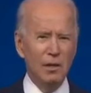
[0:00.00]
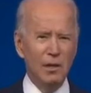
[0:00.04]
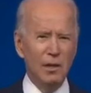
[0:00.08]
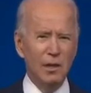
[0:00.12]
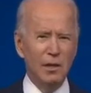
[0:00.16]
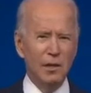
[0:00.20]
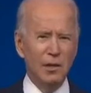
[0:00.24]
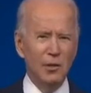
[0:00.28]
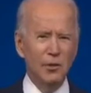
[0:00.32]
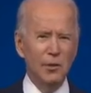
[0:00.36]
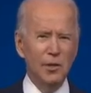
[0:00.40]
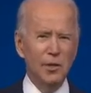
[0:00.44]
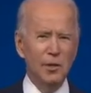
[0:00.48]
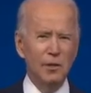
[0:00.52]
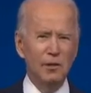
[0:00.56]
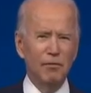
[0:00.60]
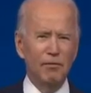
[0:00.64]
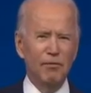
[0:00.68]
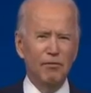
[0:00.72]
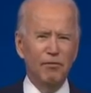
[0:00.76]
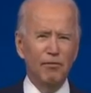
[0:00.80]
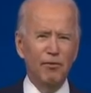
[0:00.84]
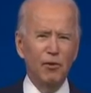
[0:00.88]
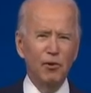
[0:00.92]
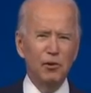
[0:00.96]
including the
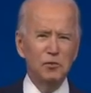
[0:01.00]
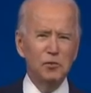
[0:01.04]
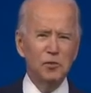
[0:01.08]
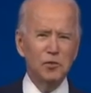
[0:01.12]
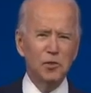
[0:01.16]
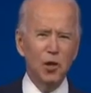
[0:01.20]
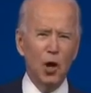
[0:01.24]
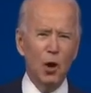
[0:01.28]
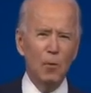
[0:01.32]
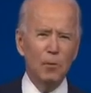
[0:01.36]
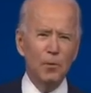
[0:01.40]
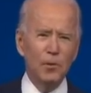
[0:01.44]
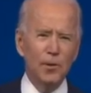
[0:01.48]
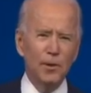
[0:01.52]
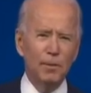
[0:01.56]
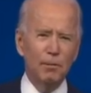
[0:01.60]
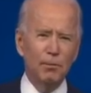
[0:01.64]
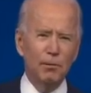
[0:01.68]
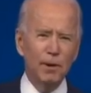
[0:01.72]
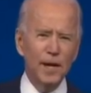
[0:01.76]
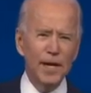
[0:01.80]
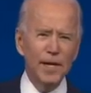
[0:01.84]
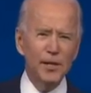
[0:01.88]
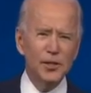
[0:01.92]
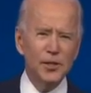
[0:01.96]
full scope of the
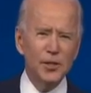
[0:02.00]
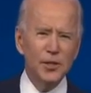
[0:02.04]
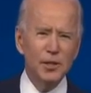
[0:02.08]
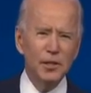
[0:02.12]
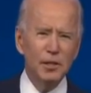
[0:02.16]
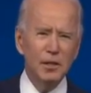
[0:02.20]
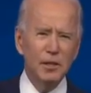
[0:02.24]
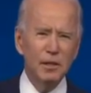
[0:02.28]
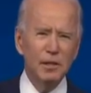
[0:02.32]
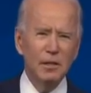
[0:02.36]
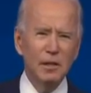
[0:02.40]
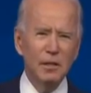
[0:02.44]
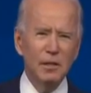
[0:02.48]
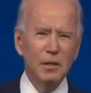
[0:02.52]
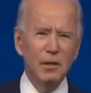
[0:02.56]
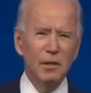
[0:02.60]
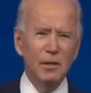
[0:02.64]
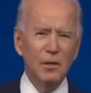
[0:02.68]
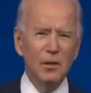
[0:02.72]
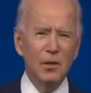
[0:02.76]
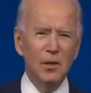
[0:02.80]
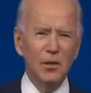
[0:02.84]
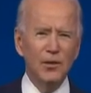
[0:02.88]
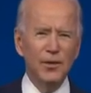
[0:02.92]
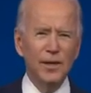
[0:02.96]
breach
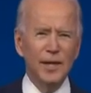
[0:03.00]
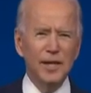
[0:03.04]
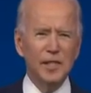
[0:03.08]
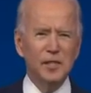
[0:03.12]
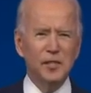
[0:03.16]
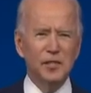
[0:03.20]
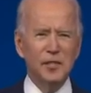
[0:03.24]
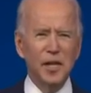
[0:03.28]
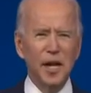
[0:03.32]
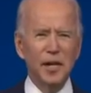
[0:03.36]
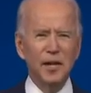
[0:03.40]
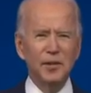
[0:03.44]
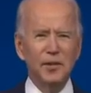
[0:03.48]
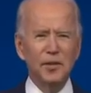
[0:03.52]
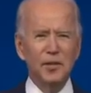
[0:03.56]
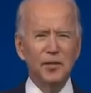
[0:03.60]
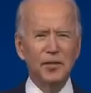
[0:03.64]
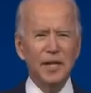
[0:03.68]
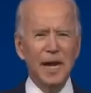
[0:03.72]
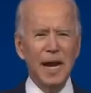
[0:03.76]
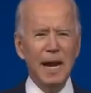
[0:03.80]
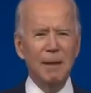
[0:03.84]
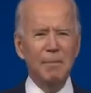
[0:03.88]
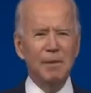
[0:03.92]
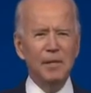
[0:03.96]
or the extent of the
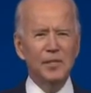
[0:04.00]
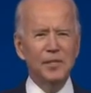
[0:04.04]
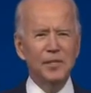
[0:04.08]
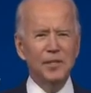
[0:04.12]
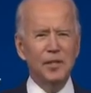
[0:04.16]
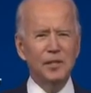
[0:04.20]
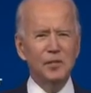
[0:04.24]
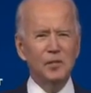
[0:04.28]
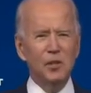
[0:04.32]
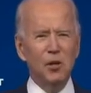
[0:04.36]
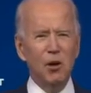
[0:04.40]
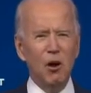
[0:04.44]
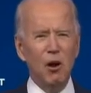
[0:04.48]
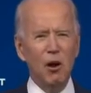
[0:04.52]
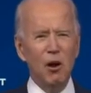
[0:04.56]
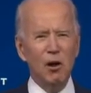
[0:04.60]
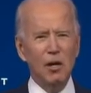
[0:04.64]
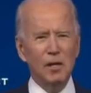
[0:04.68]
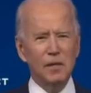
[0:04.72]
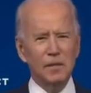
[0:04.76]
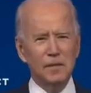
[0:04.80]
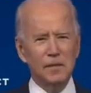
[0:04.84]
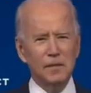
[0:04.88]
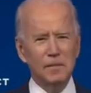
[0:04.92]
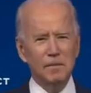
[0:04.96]
damage it has
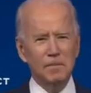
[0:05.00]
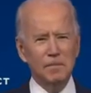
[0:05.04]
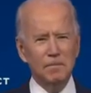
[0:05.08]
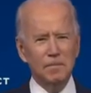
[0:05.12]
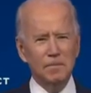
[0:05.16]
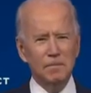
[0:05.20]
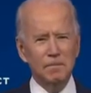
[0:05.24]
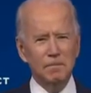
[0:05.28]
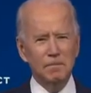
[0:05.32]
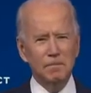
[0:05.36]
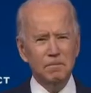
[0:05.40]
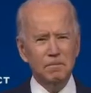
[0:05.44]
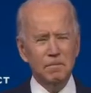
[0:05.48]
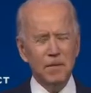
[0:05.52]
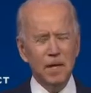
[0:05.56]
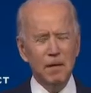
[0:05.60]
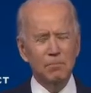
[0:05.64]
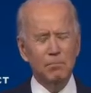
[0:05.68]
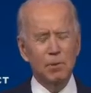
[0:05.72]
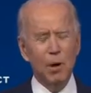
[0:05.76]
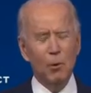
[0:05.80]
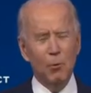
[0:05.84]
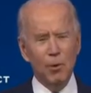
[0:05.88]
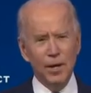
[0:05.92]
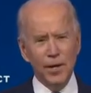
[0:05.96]
caused.
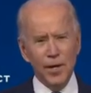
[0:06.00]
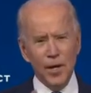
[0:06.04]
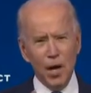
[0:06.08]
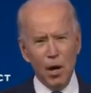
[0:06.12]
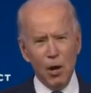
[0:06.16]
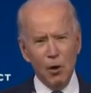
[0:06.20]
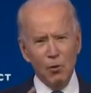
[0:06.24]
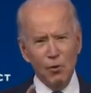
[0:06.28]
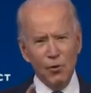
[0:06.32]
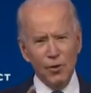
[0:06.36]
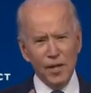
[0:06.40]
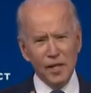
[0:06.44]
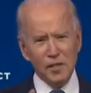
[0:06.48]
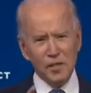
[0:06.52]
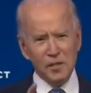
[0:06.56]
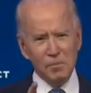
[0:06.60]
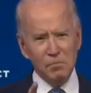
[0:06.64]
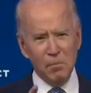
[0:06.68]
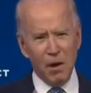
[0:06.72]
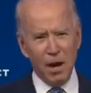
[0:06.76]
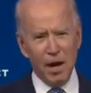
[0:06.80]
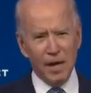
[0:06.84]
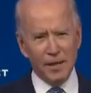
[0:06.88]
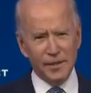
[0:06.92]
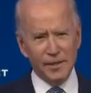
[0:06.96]
But we know this
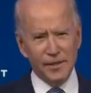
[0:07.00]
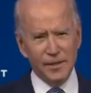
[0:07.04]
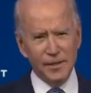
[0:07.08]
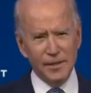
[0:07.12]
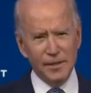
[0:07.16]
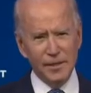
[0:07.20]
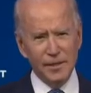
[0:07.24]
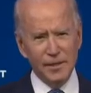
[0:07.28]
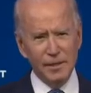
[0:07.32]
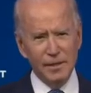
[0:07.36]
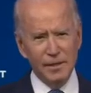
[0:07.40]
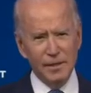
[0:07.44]
much.